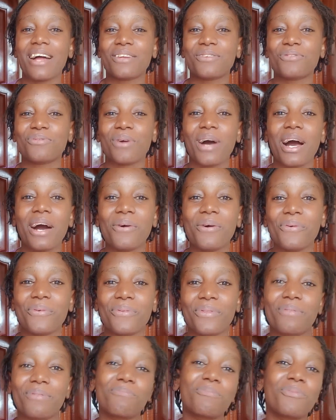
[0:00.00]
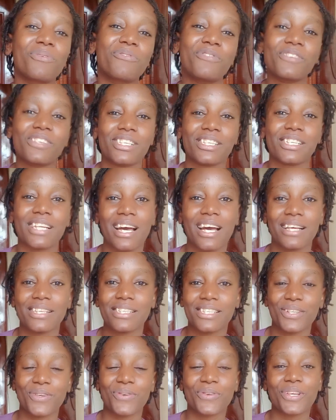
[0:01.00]
to how movies
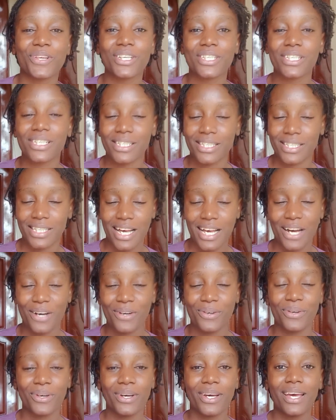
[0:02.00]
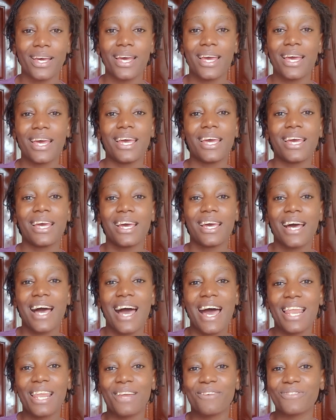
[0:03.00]
zinaonyesha zao.
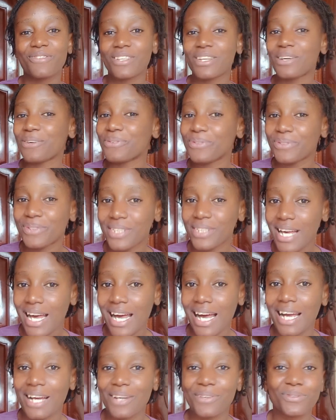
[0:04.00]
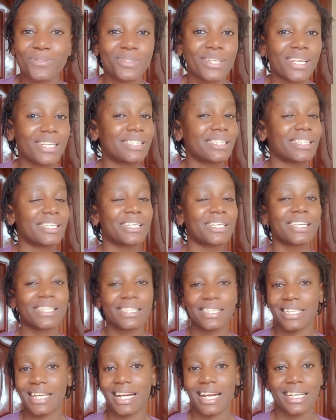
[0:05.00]
Alafu tena kuzaa si
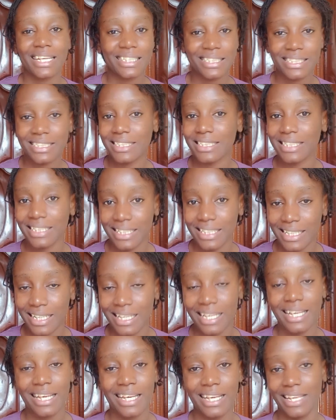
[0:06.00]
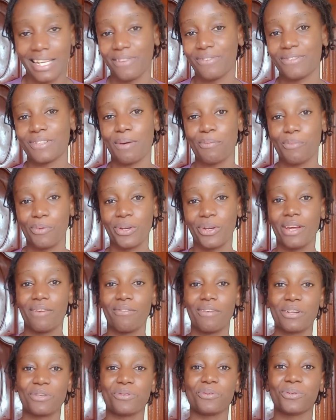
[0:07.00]
kazi rahisi. If somebody
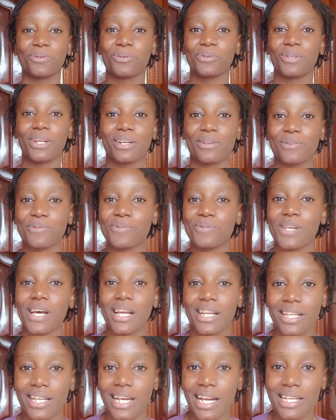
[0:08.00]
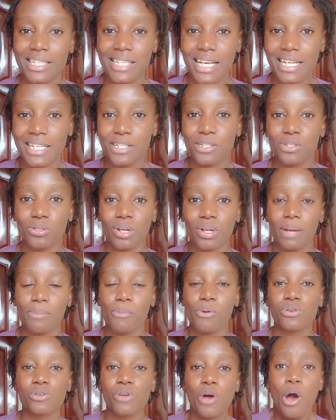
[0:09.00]
ever told you that kuzaa ni rahisi, that it's all
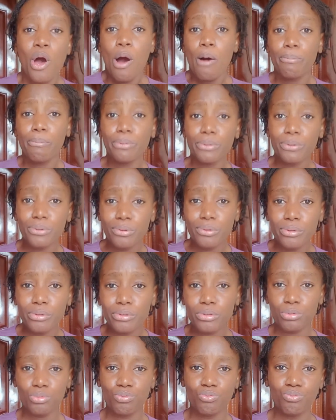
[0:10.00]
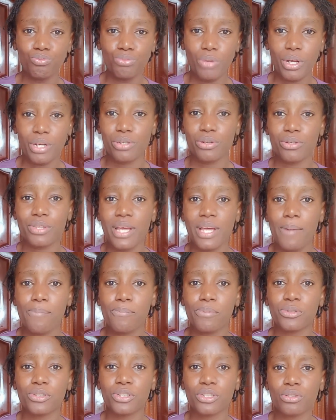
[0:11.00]
about push and you're there
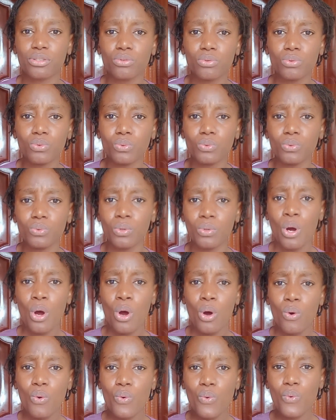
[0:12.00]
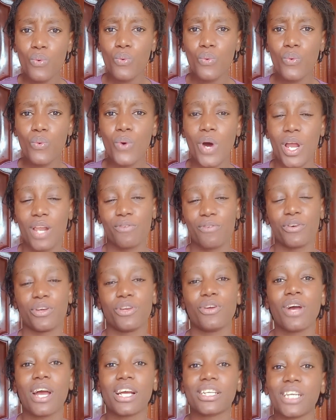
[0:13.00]
pushing, alafu
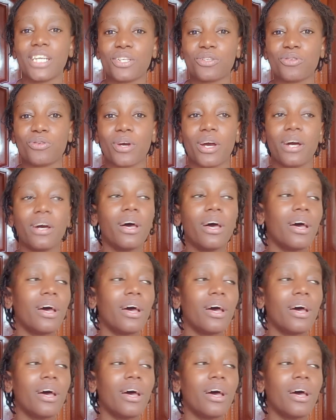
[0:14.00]
kidogo shatoka.